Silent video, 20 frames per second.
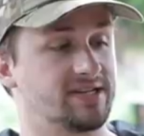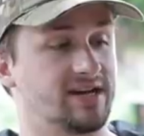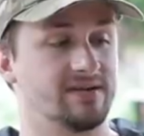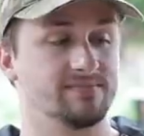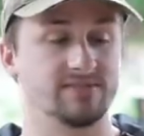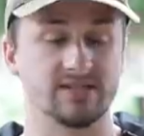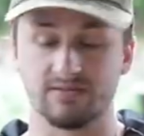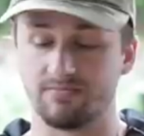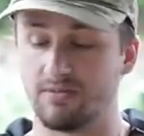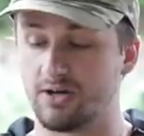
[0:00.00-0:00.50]

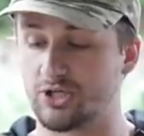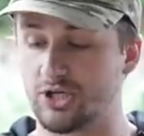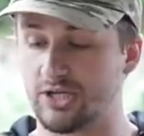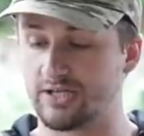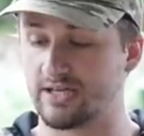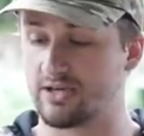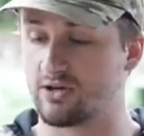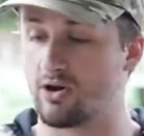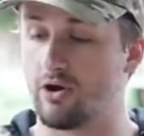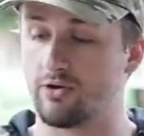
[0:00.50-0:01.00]
times as much
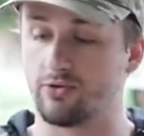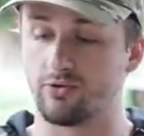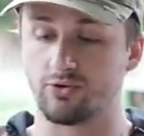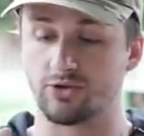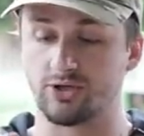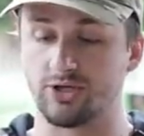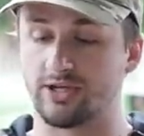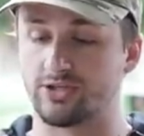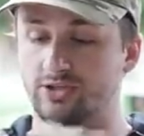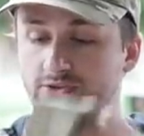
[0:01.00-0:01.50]
as a Condor
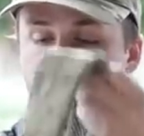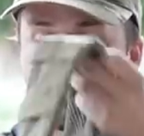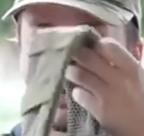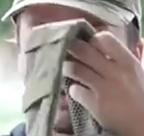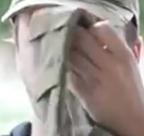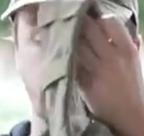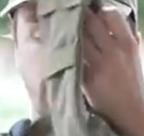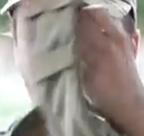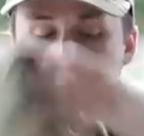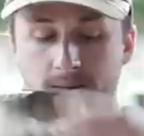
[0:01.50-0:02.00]
chest
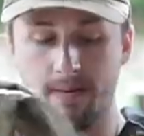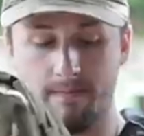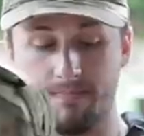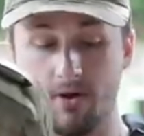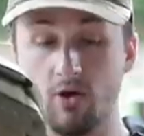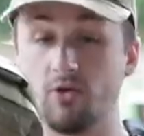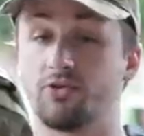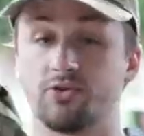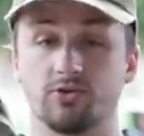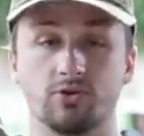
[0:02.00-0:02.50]
rig.
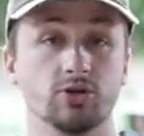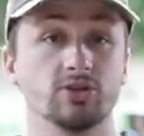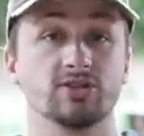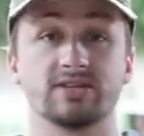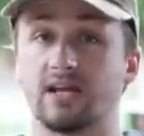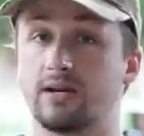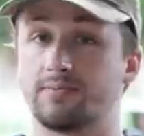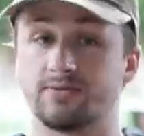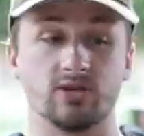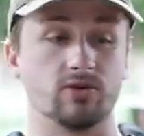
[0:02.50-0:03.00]
Both good
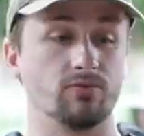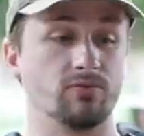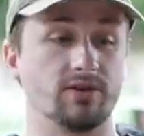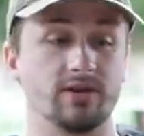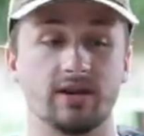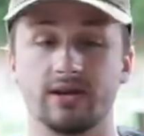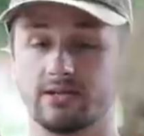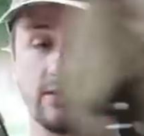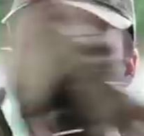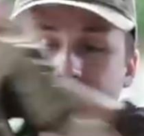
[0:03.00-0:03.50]
setups though,
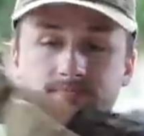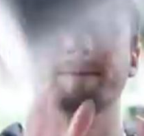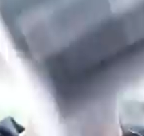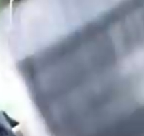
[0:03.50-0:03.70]
really nice.